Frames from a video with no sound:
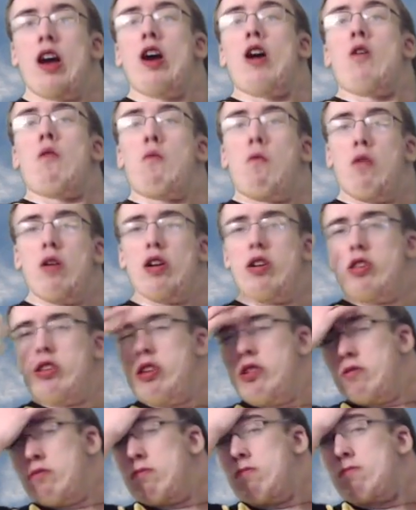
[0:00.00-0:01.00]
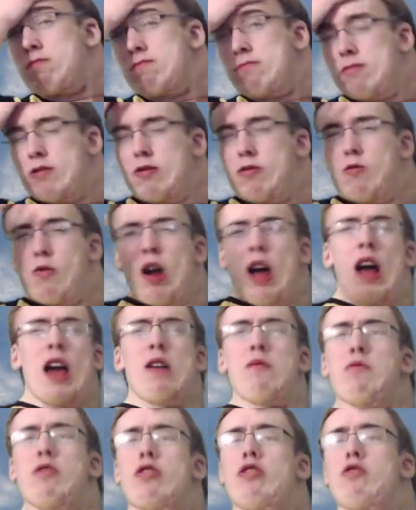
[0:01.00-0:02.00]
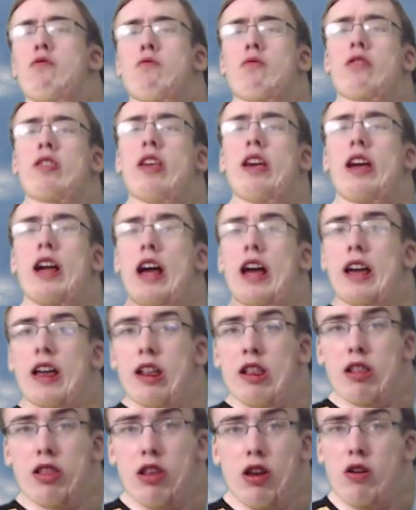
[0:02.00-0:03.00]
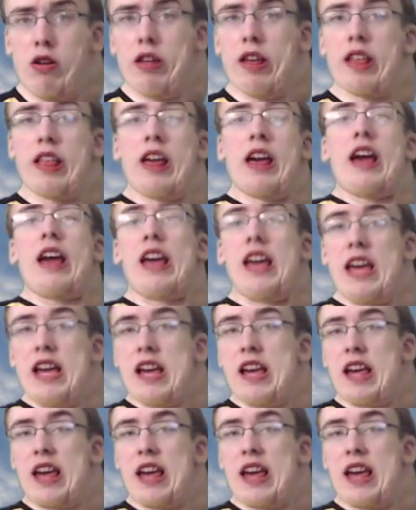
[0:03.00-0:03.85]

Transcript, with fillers: What are you... Why would you think I can do this? He